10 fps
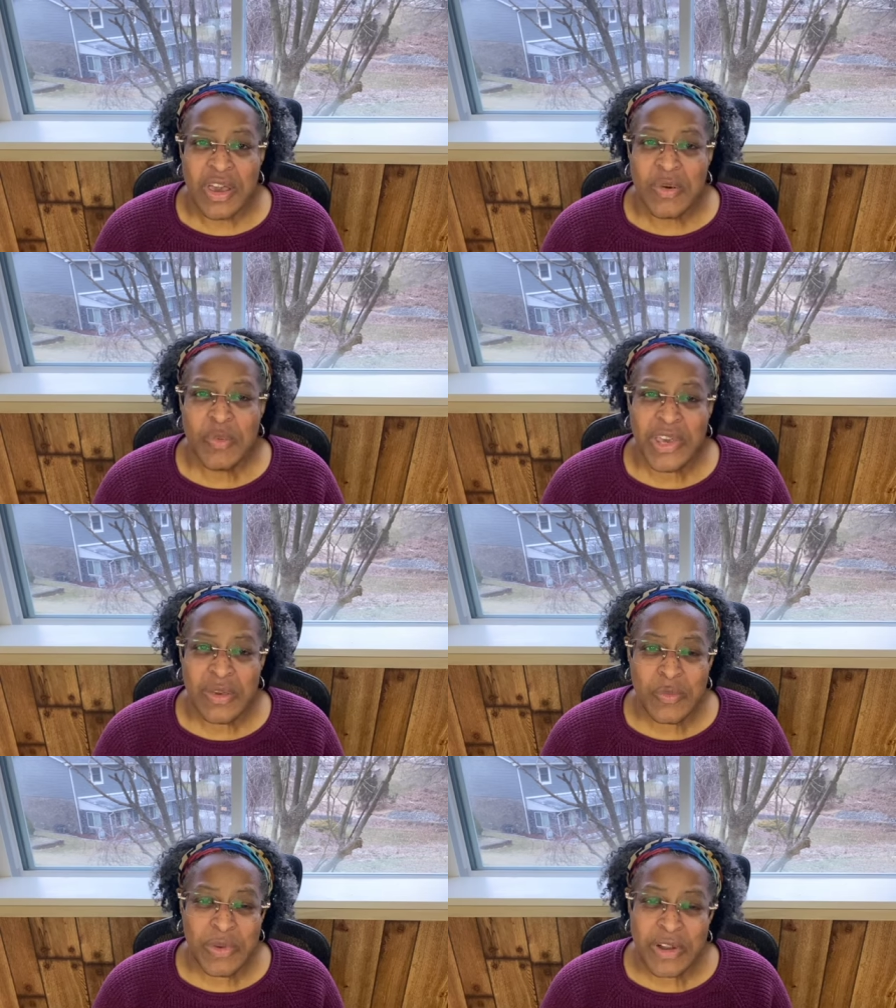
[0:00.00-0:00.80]

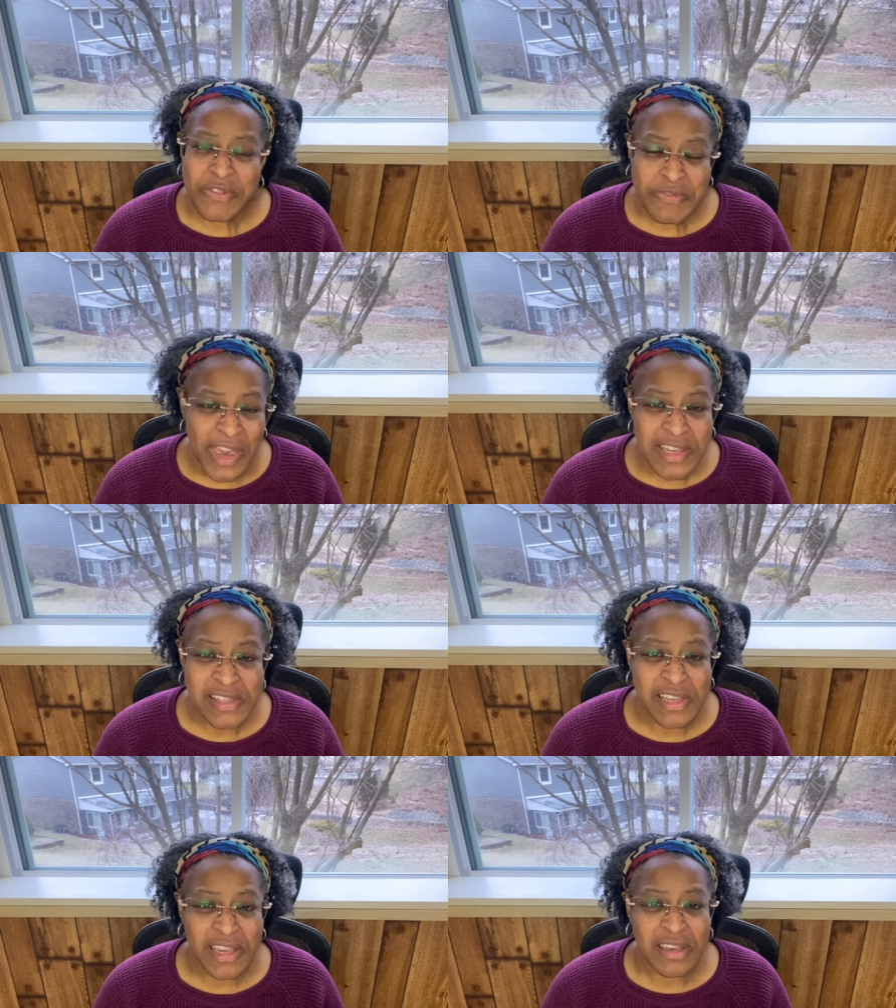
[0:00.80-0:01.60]
We, we're
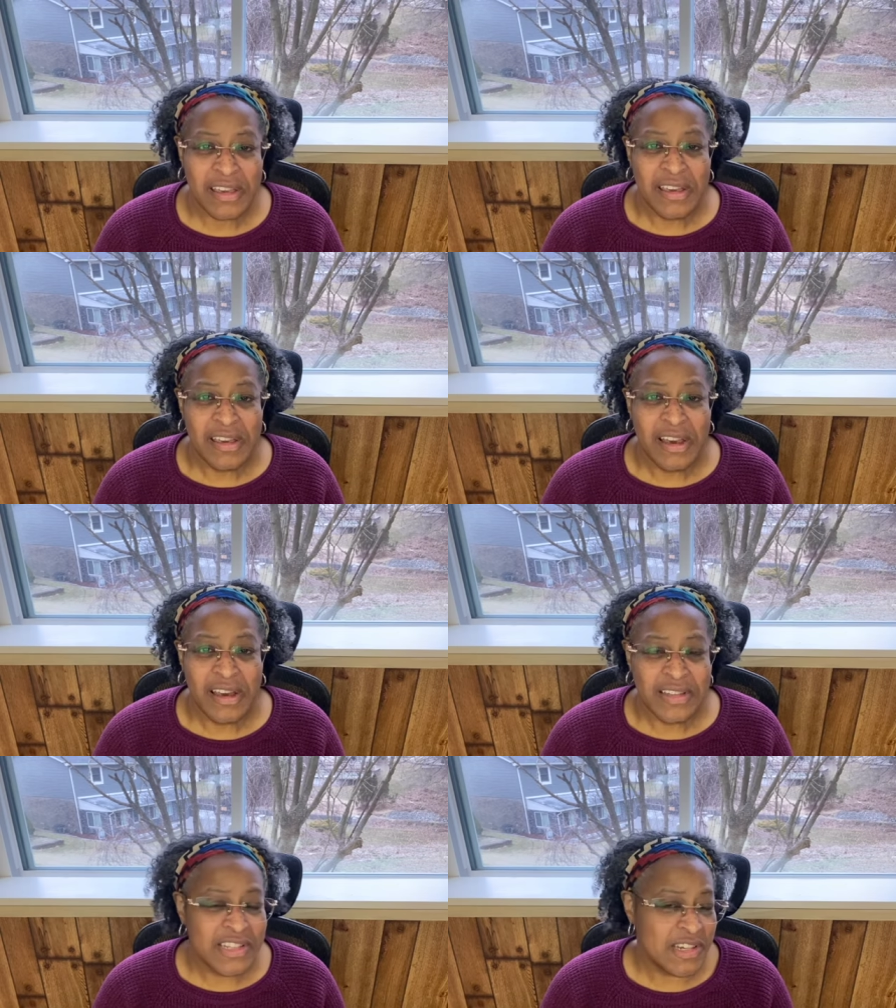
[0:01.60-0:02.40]
facing
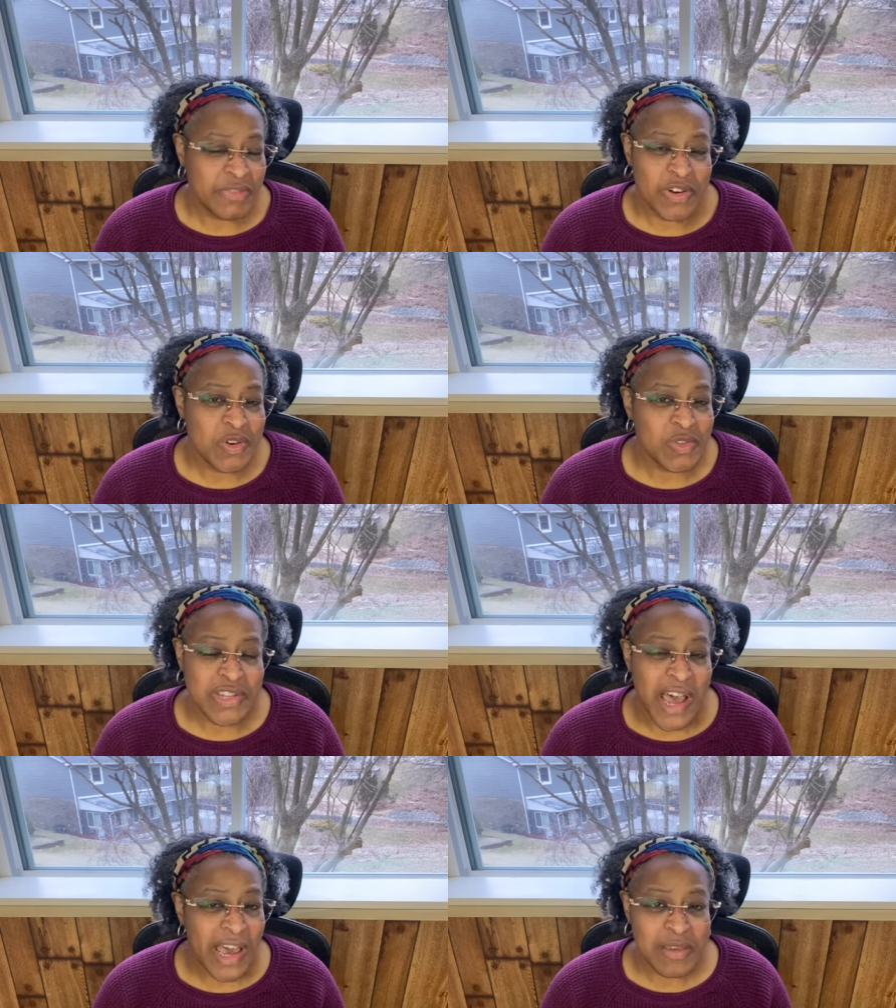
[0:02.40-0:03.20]
uh, difficult
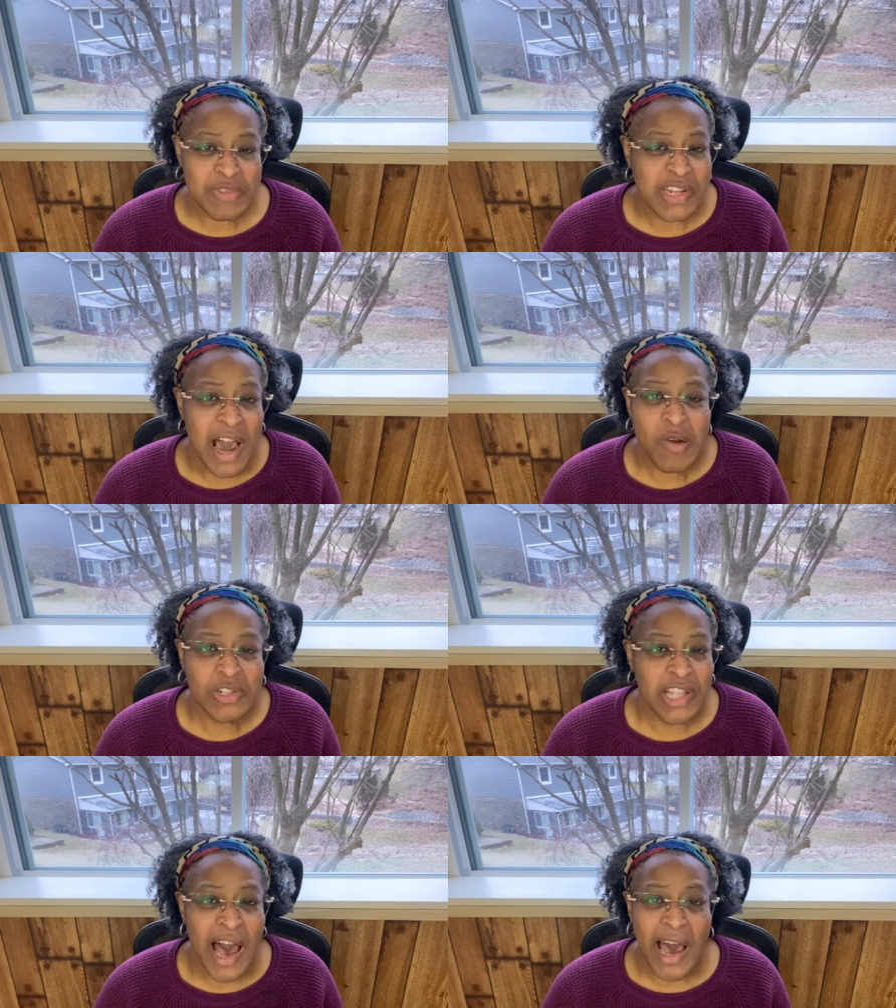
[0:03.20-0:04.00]
times in our
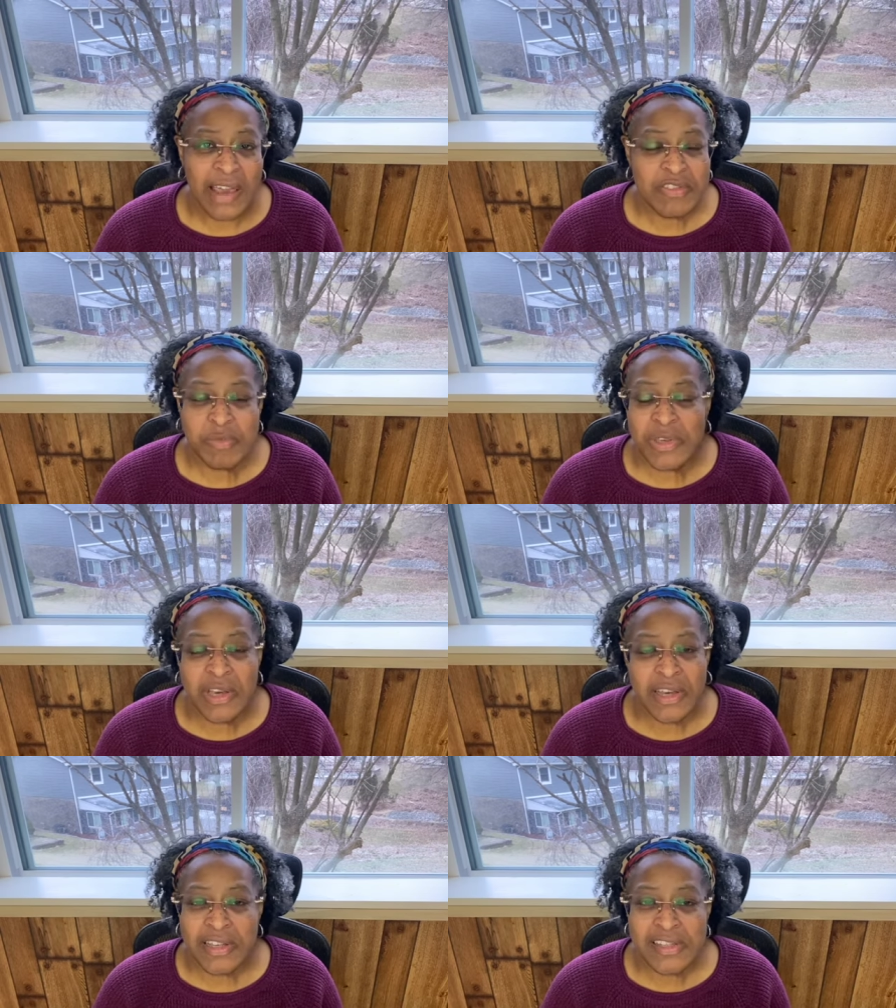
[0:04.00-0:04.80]
lives
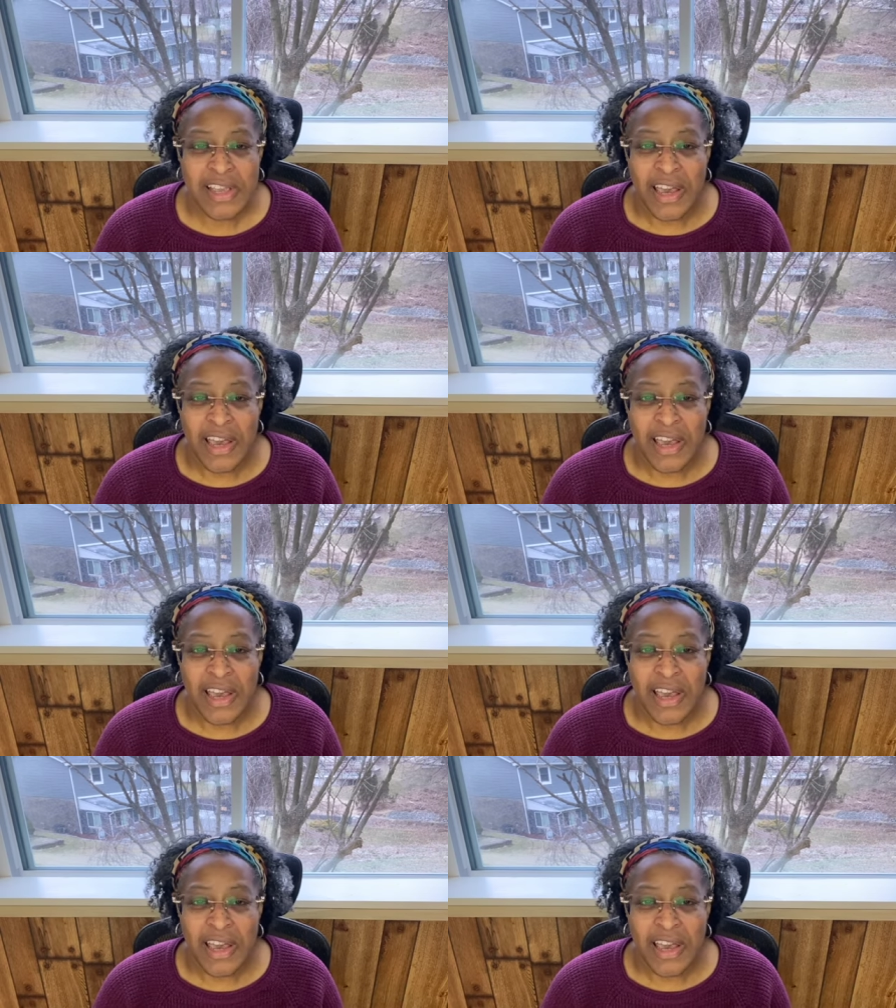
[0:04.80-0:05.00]
because